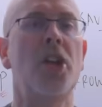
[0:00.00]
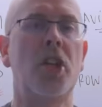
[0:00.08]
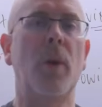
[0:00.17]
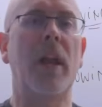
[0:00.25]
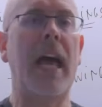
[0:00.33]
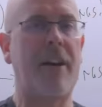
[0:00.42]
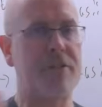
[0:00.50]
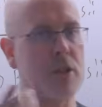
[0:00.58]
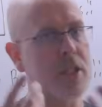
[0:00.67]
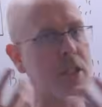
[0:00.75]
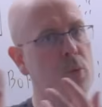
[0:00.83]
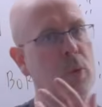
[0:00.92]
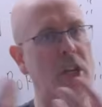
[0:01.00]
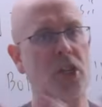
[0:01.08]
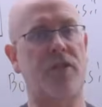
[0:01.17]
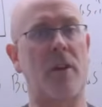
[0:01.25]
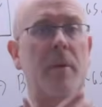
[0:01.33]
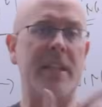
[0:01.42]
you will have to
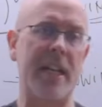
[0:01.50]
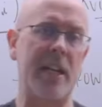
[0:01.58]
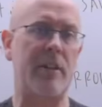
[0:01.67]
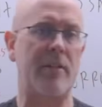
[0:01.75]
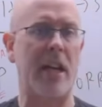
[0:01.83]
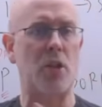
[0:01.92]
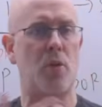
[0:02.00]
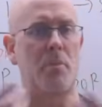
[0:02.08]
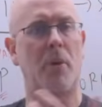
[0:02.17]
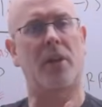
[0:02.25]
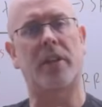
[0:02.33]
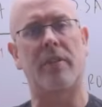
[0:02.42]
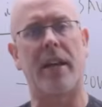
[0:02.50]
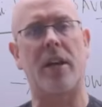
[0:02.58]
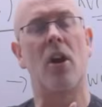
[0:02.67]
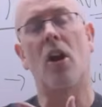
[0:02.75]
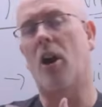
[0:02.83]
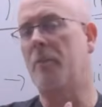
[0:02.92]
switch from a yearly rate to a monthly
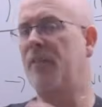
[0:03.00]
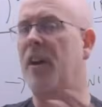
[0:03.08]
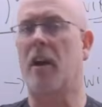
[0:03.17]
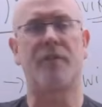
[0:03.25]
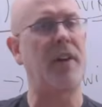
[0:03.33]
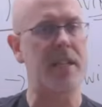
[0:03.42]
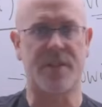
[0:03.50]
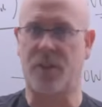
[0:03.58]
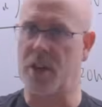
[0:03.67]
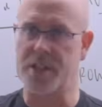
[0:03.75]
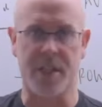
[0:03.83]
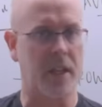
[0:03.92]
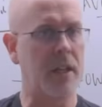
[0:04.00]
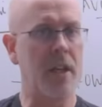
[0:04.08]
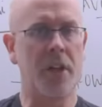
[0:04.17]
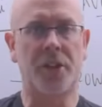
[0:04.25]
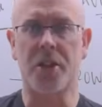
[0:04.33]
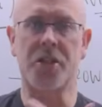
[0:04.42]
rate or vice versa.
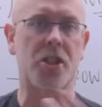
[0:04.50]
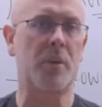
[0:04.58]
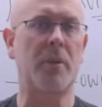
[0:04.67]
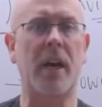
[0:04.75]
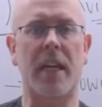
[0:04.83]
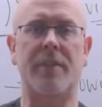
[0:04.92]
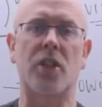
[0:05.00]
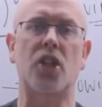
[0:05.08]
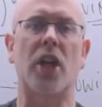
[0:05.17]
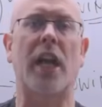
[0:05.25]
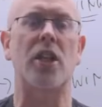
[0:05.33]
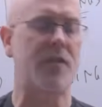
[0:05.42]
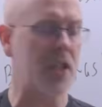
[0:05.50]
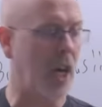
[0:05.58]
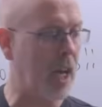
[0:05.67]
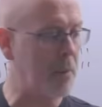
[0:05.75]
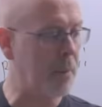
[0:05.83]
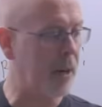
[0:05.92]
There's some kind of a change of
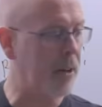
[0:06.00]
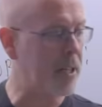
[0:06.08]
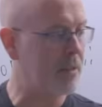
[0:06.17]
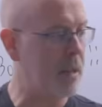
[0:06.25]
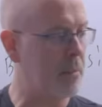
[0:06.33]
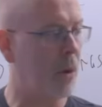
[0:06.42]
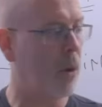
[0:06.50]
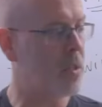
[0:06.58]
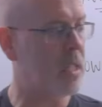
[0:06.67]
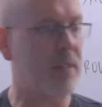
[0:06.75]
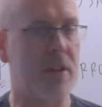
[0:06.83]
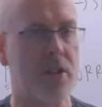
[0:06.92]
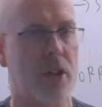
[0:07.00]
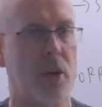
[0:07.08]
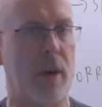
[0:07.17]
time period in most Leaving Cert